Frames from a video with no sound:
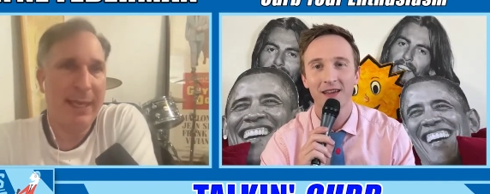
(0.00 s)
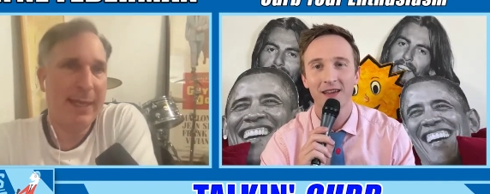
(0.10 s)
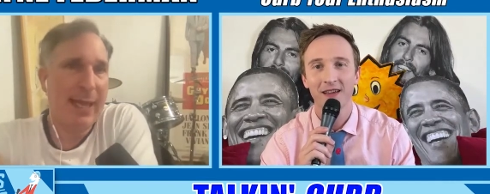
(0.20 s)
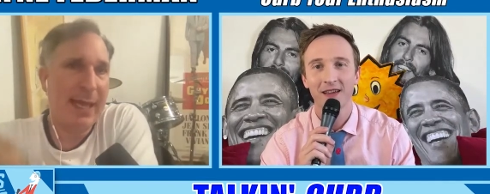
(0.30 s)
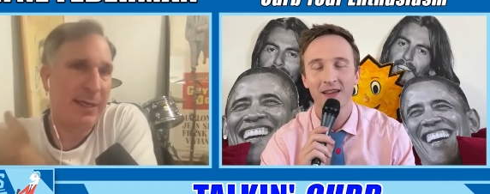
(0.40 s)
Speaker 1: And
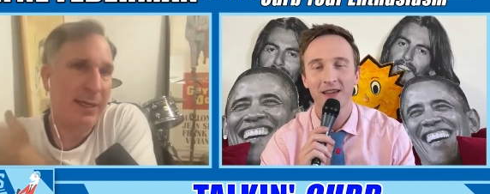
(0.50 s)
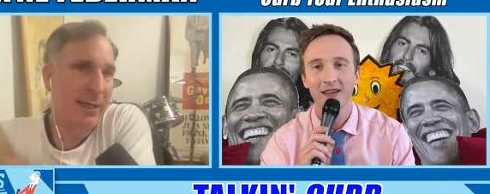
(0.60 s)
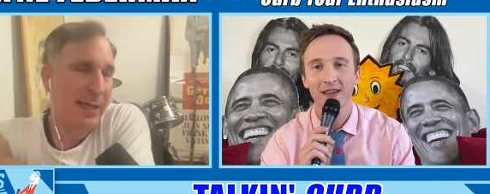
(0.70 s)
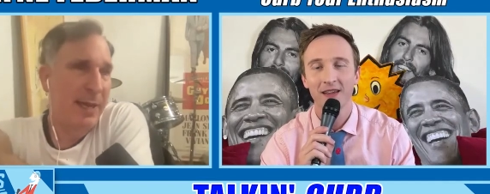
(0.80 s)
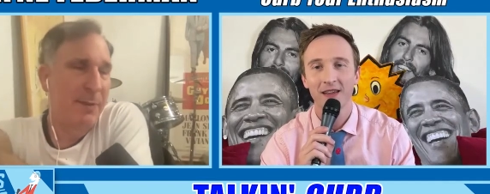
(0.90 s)
then
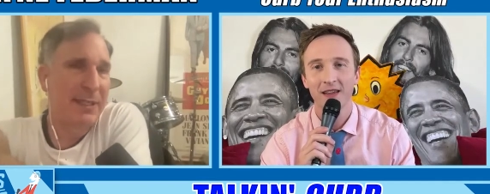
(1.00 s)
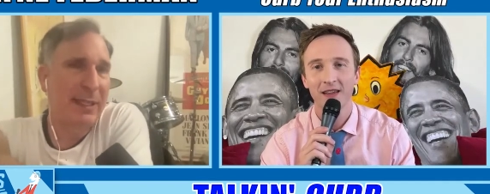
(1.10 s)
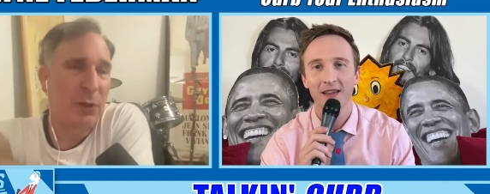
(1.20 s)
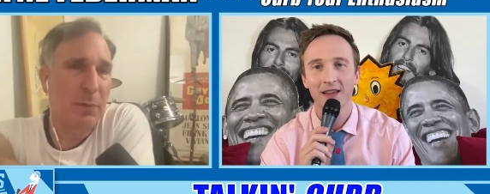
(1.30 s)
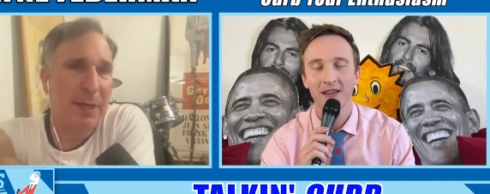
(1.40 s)
it was a
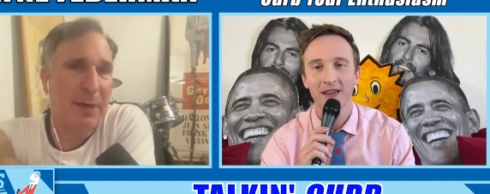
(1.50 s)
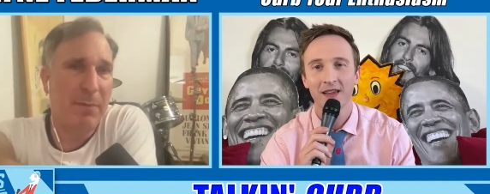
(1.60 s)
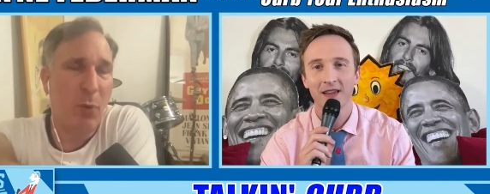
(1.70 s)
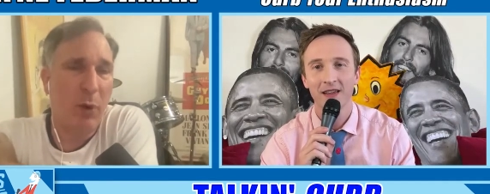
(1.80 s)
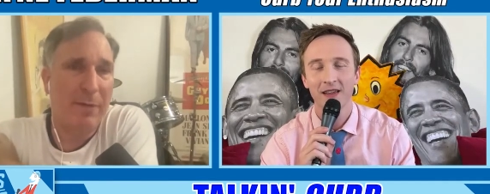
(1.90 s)
little bit of
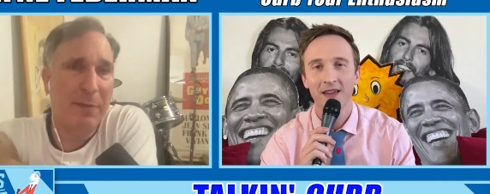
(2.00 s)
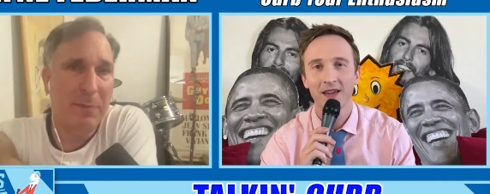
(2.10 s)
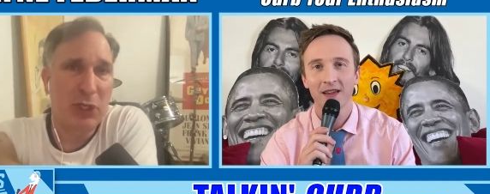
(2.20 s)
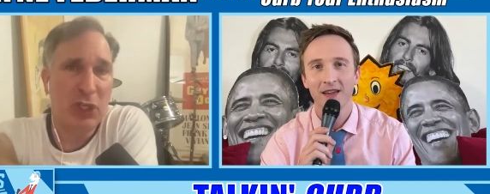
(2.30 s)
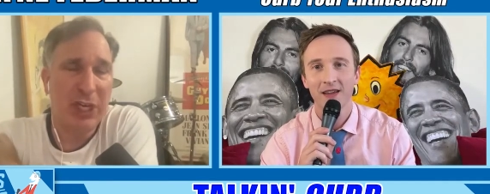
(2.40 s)
more of a
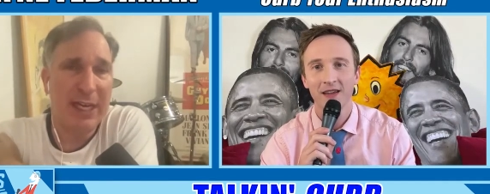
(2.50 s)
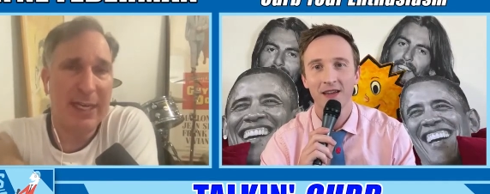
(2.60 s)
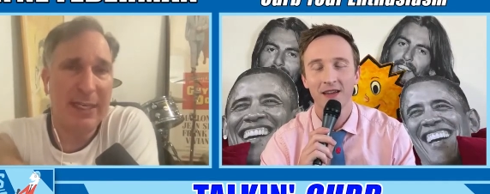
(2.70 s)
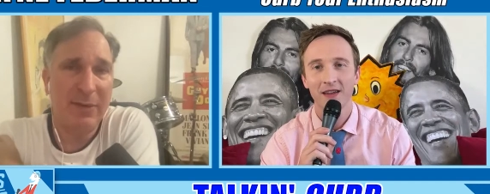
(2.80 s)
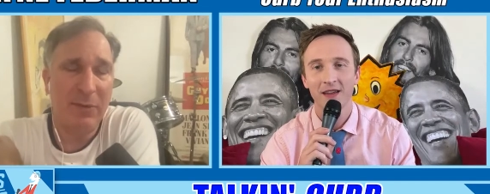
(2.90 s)

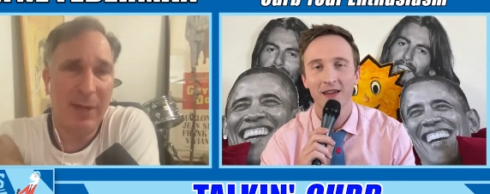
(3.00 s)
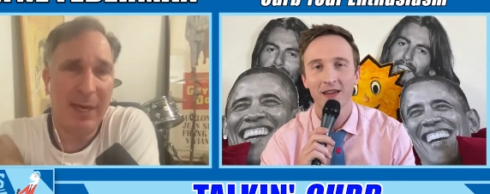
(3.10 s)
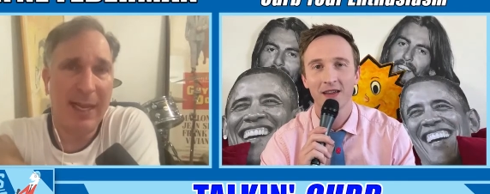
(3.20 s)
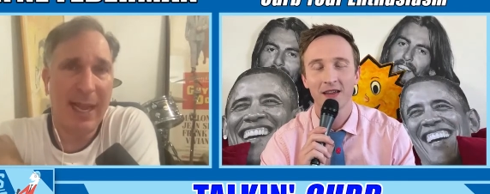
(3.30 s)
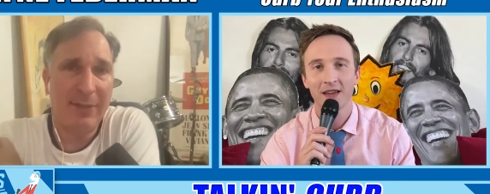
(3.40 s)
machine when
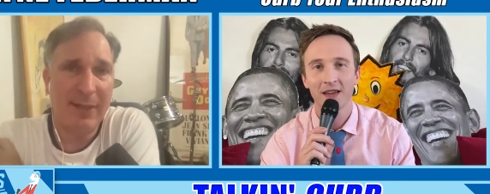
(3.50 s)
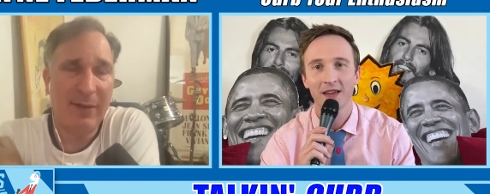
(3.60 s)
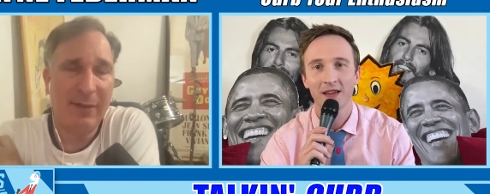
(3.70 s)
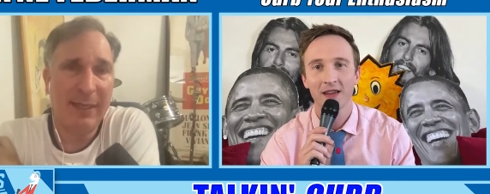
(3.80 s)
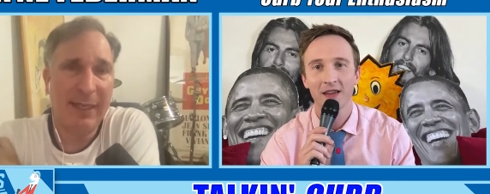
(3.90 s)
I got
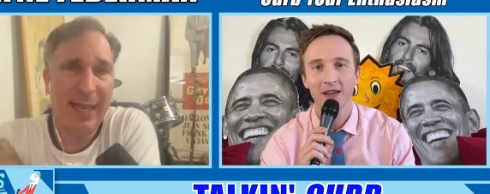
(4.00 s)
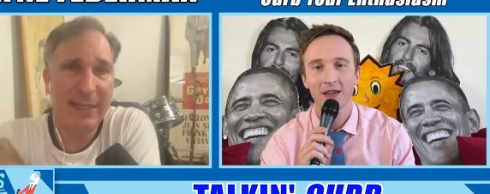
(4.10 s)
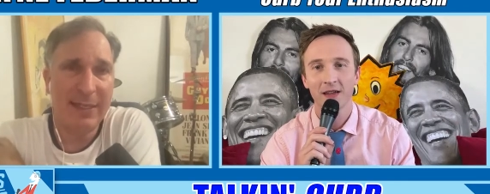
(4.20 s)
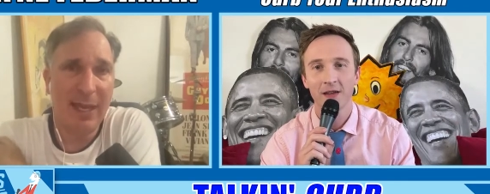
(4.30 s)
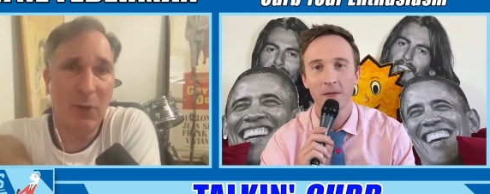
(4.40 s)
there than
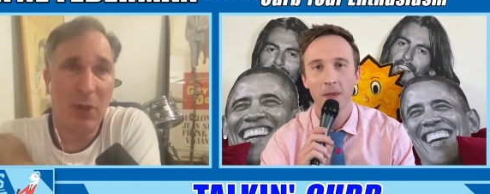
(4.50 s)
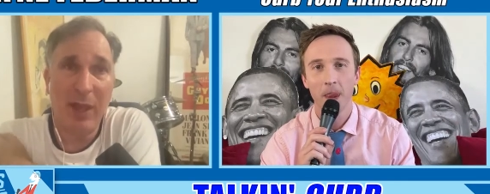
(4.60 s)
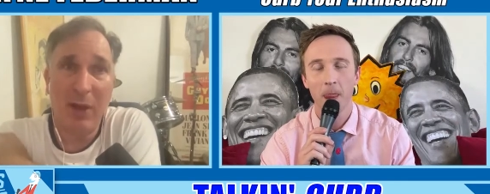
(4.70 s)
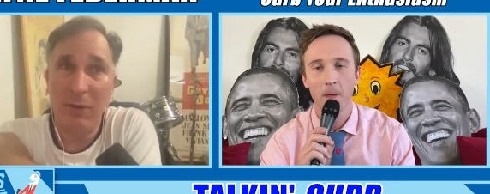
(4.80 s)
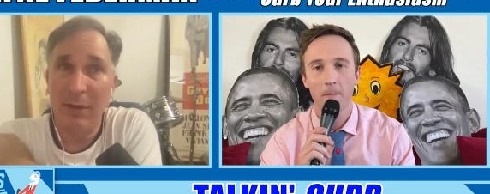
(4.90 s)
last time.
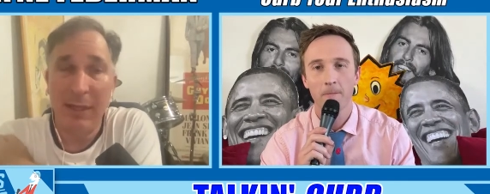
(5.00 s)
Although